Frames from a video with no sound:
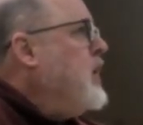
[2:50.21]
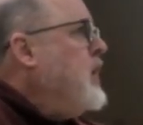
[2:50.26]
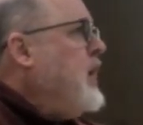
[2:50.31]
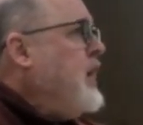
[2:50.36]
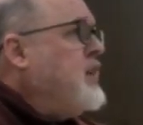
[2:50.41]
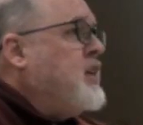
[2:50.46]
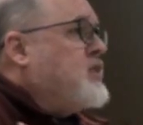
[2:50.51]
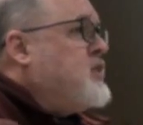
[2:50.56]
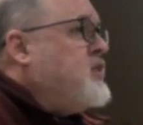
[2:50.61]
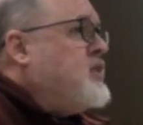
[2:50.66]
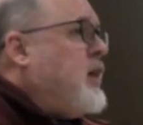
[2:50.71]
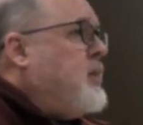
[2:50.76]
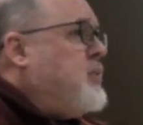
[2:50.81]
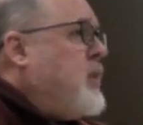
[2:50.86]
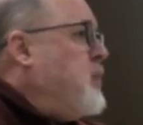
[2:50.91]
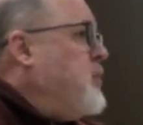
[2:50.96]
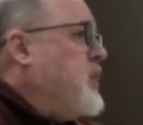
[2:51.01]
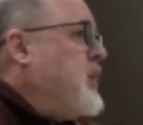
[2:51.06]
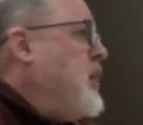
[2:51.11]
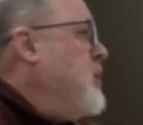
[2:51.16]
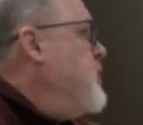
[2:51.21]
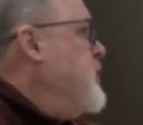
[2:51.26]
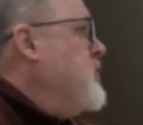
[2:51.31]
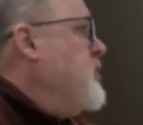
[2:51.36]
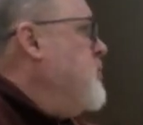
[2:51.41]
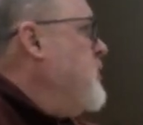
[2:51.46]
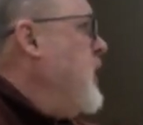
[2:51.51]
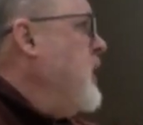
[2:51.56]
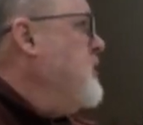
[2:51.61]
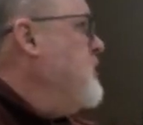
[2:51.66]
He does the same thing with chemism,
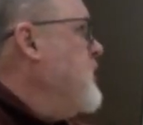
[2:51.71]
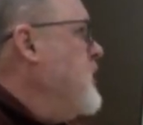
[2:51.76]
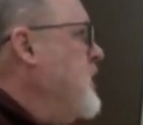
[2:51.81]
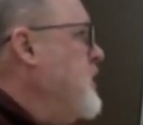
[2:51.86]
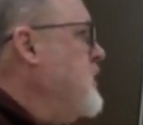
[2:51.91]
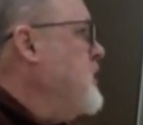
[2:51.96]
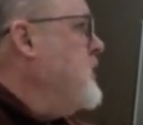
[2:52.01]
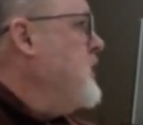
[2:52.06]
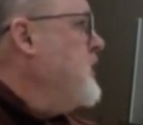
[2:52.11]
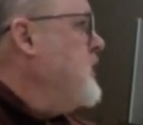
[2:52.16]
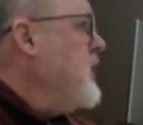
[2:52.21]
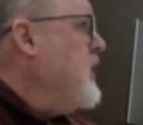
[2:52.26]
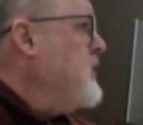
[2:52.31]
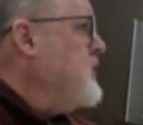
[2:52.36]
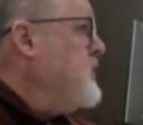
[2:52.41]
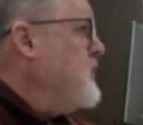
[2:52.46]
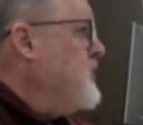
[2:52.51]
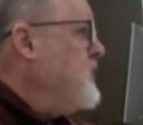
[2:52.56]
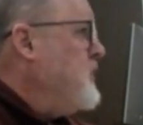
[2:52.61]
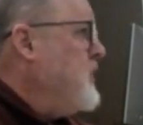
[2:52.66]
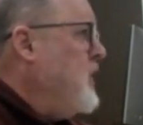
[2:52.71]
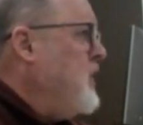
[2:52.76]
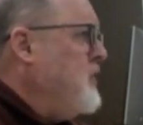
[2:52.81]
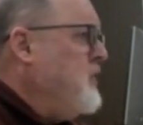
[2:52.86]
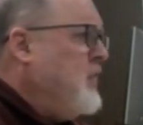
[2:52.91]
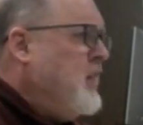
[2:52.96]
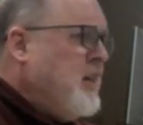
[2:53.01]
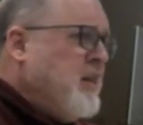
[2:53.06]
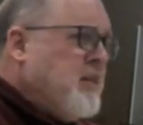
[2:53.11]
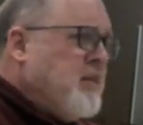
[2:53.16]
right? The
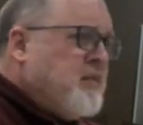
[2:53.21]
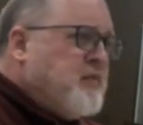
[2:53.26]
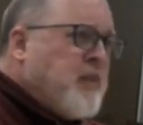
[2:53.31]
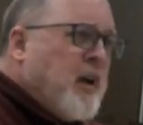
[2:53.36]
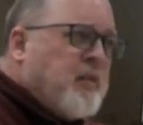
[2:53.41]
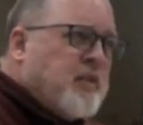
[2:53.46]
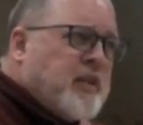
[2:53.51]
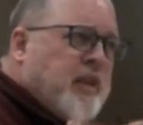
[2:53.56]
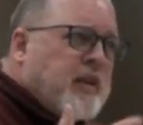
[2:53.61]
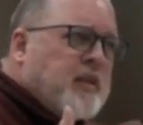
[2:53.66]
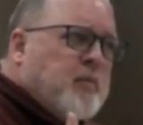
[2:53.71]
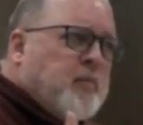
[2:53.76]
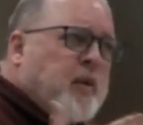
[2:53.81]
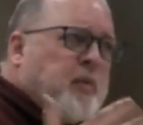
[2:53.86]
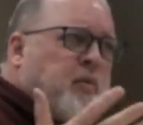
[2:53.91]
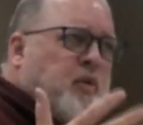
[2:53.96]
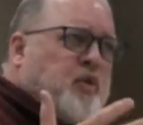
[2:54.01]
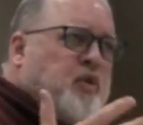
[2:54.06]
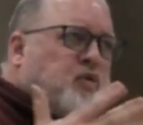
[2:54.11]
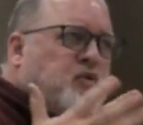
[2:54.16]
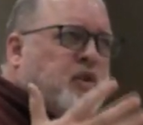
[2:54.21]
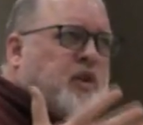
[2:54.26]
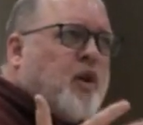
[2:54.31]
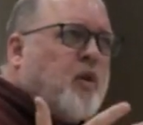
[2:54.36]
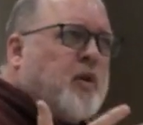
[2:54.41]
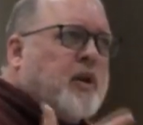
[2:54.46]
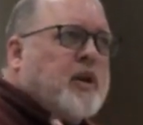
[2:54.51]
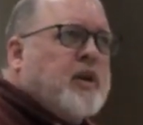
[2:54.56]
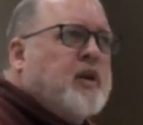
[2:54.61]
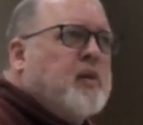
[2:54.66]
favorite thing that people usually go
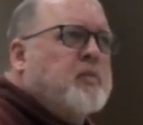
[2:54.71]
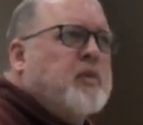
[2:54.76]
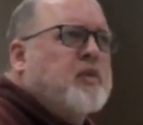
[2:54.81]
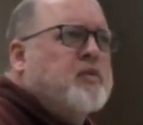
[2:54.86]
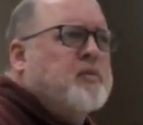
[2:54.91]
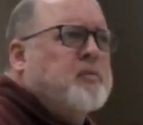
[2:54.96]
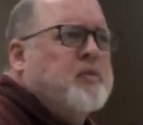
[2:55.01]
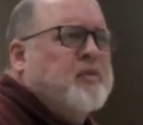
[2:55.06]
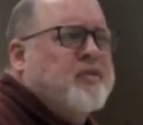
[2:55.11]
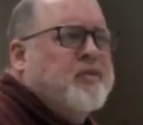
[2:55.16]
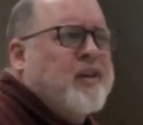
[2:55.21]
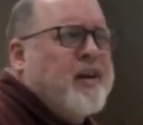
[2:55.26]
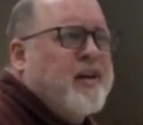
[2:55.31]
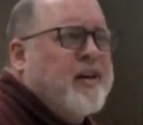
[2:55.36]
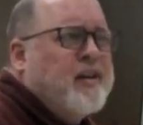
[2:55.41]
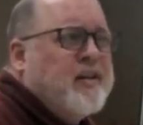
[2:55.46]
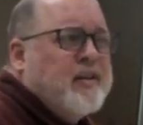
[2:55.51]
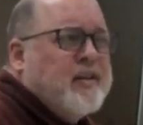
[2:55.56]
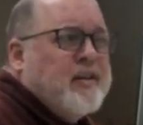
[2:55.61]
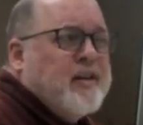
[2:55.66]
in chemism and say,